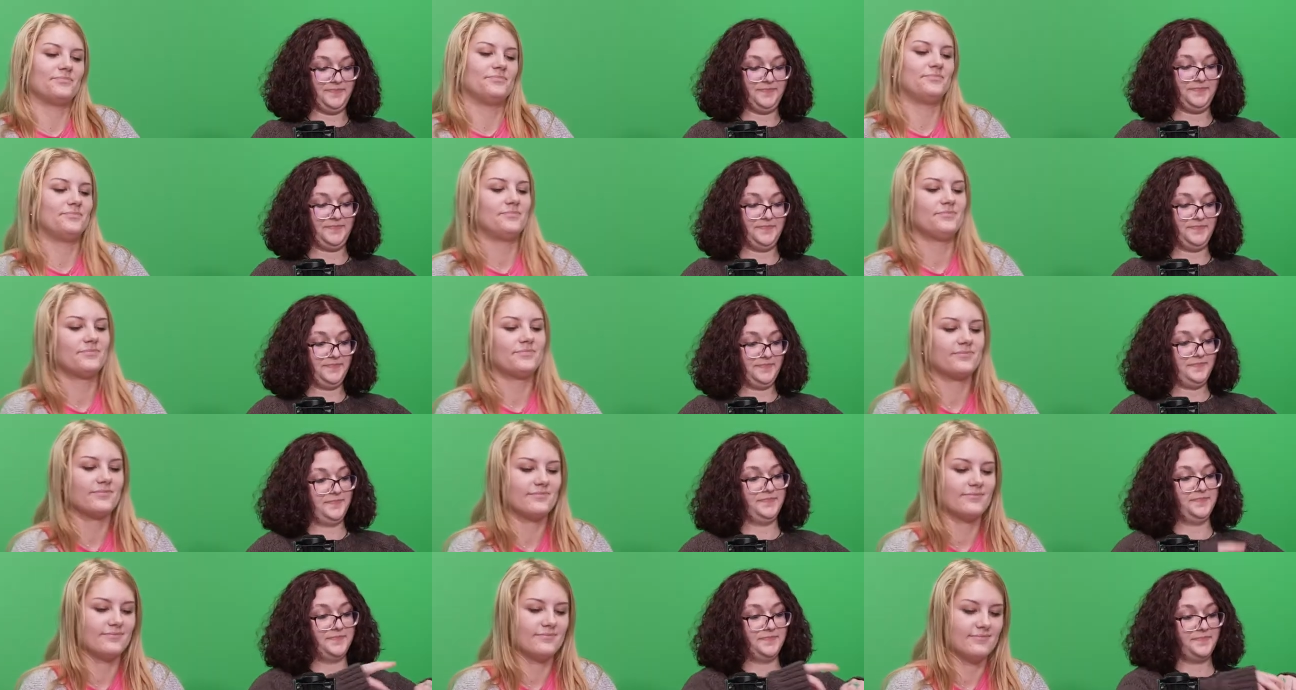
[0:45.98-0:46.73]

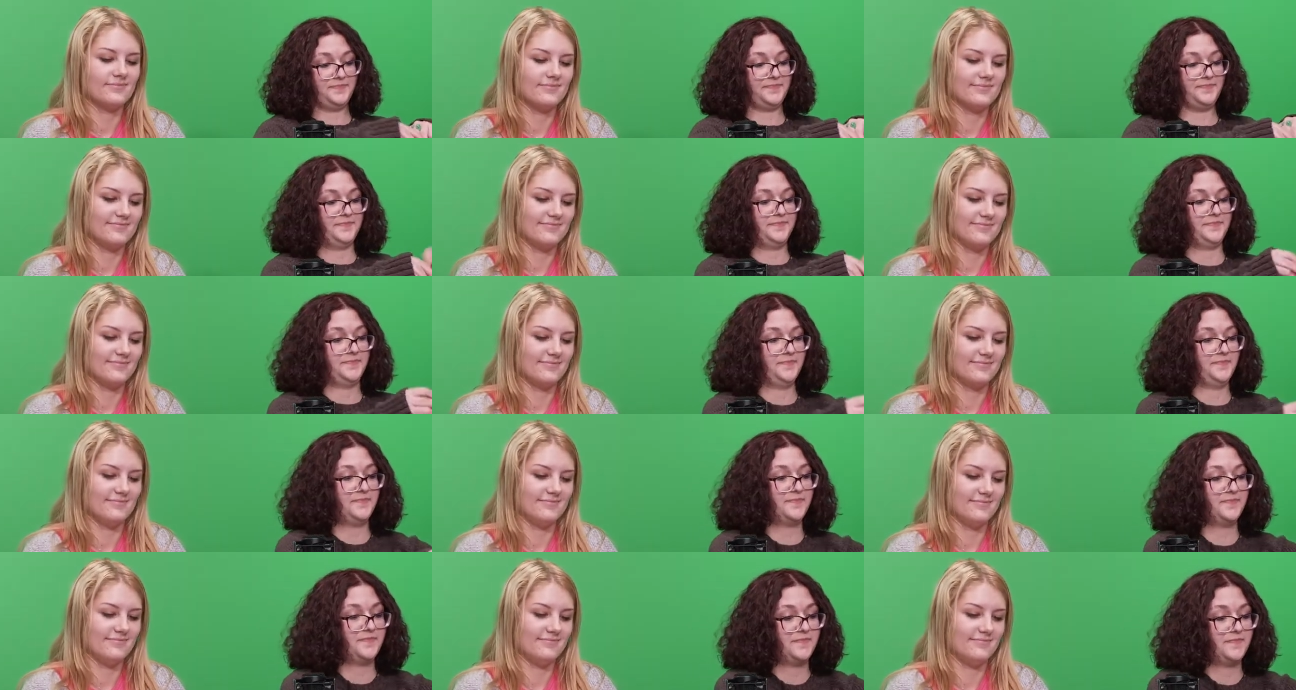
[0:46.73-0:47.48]

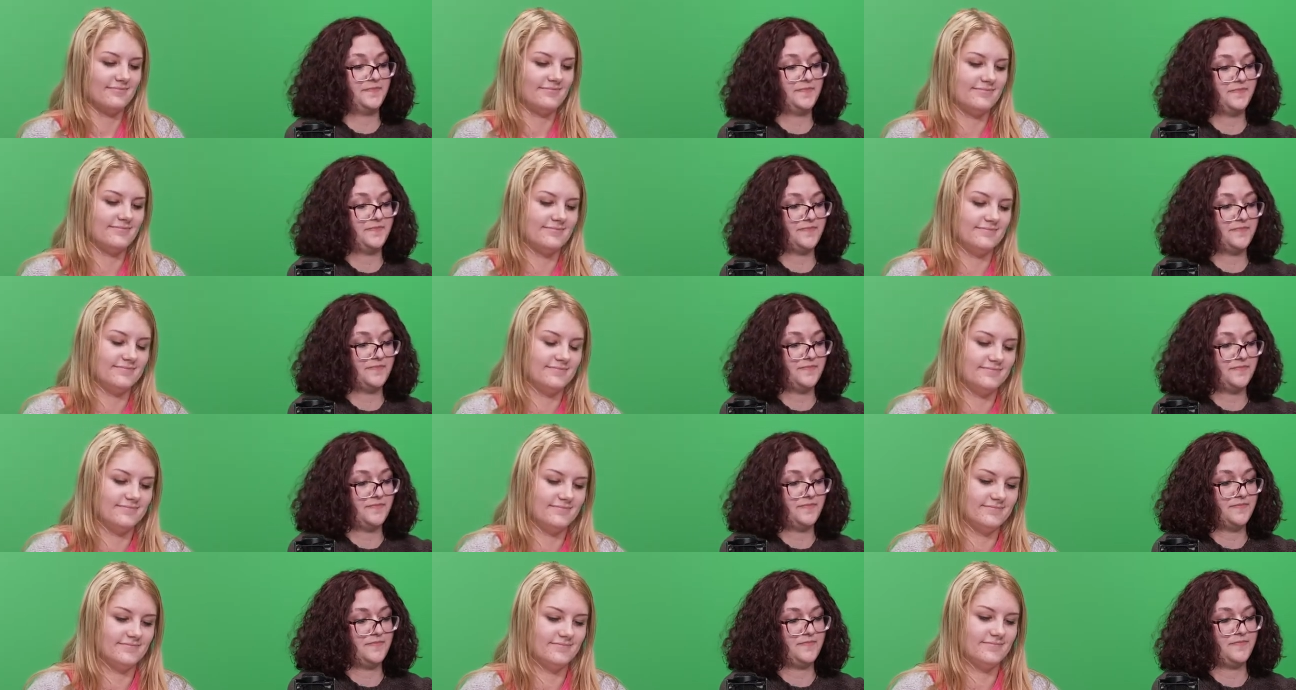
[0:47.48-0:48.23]

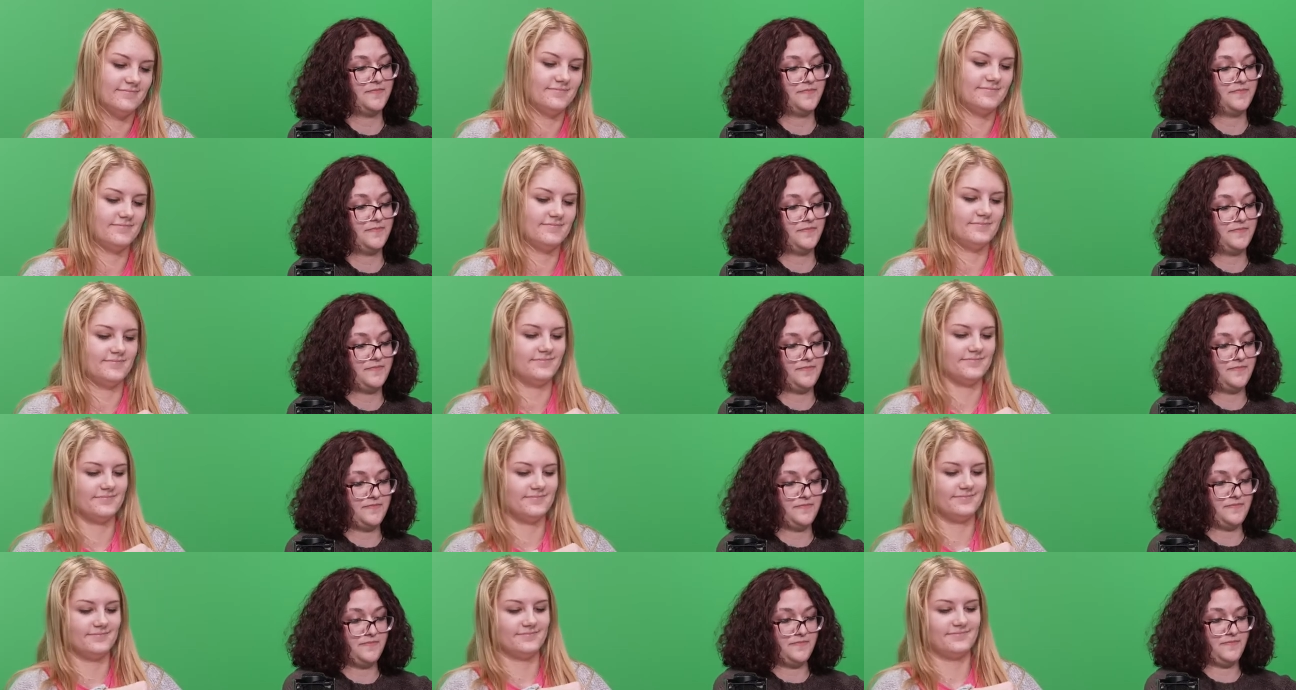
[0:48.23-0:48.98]

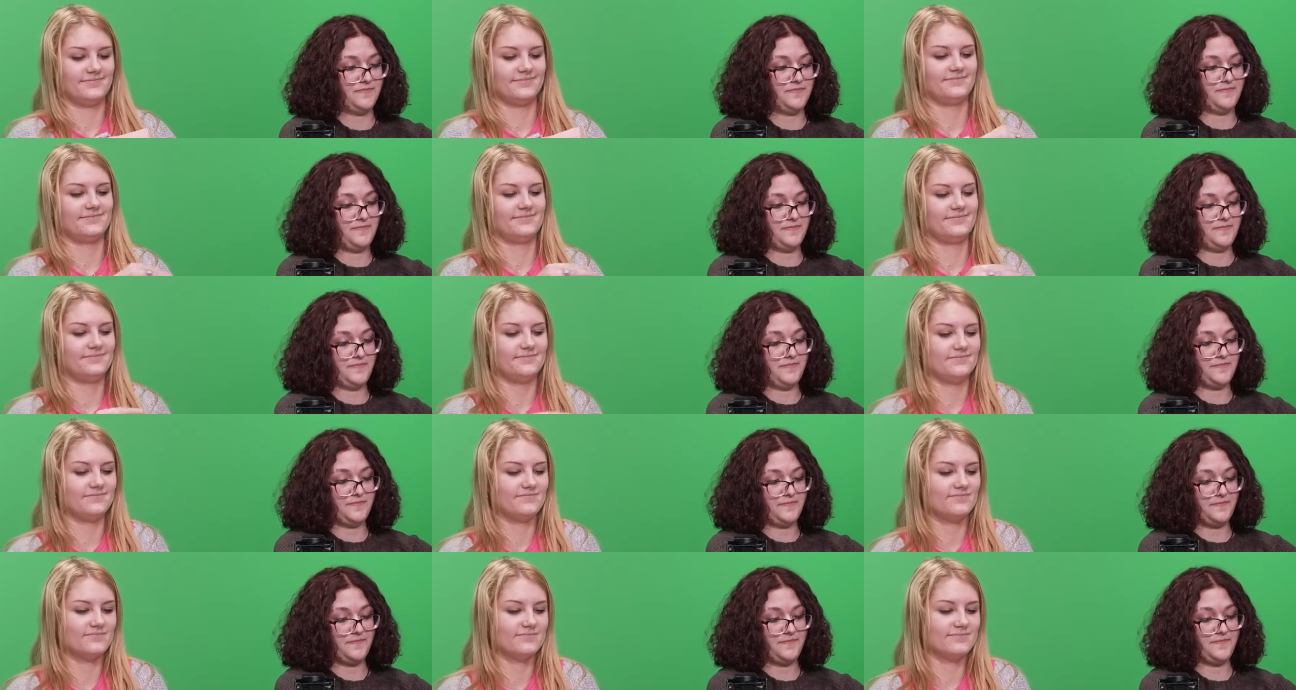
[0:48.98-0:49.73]

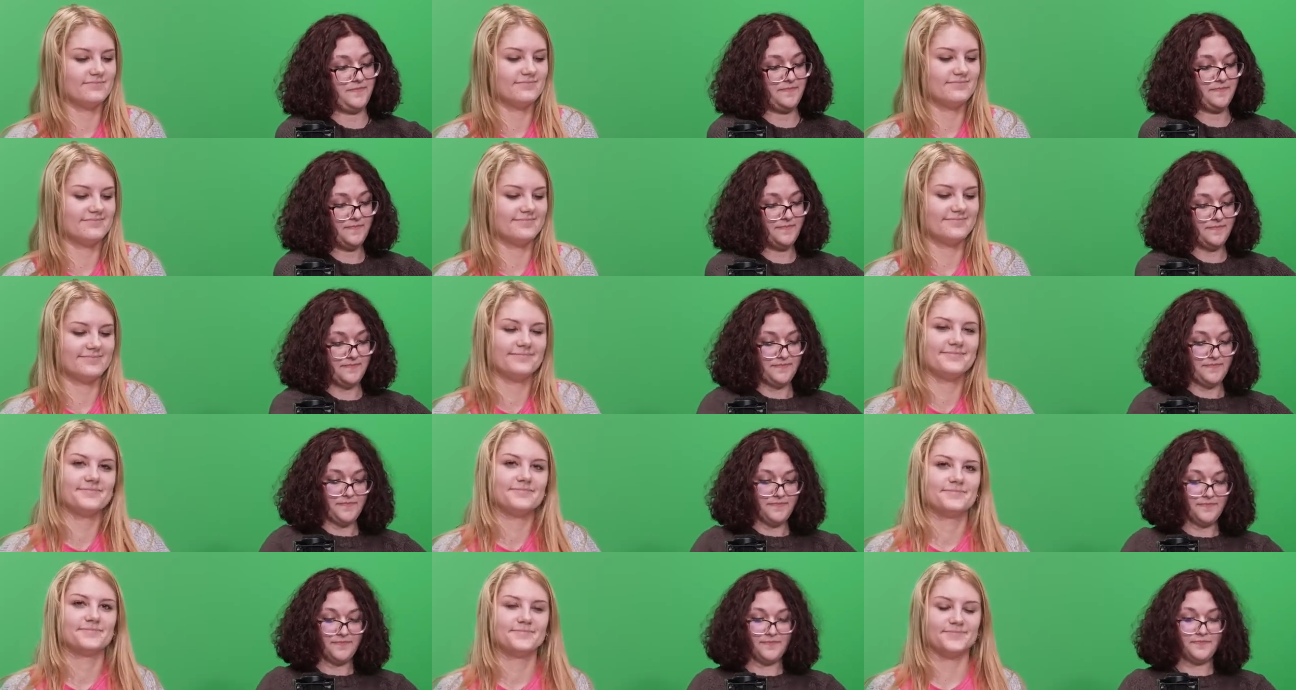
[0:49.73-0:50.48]

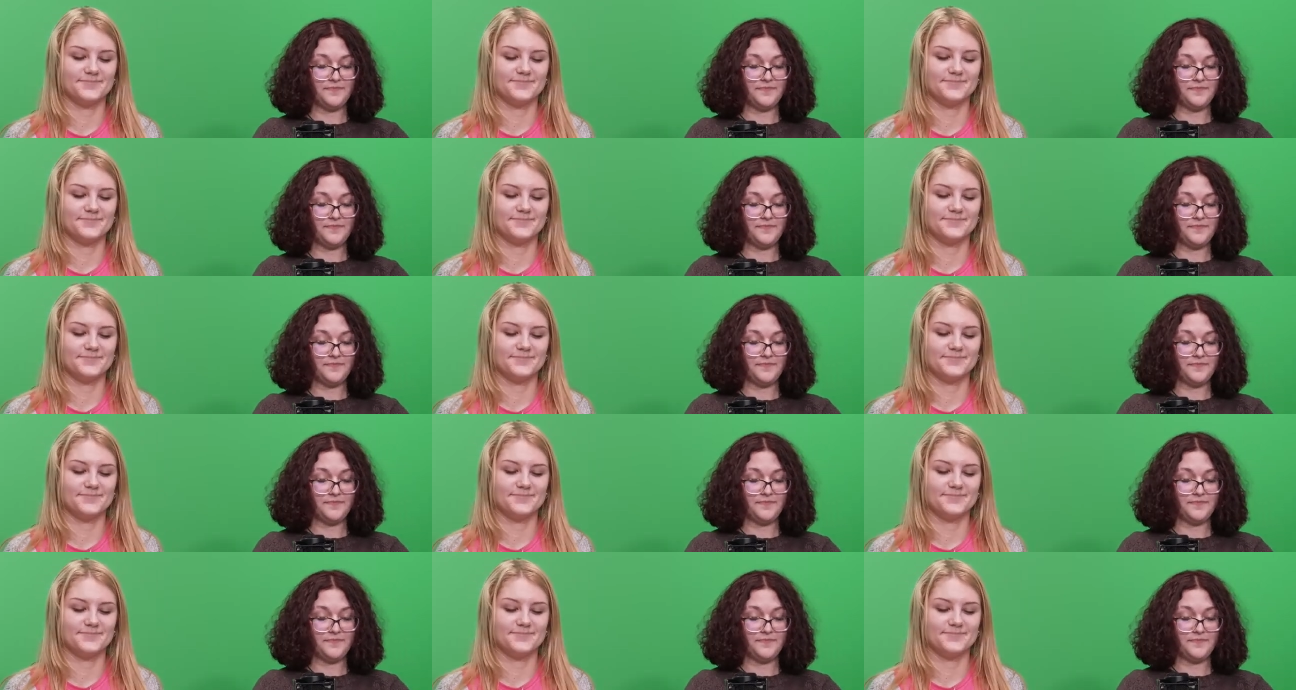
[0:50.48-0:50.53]
(silence)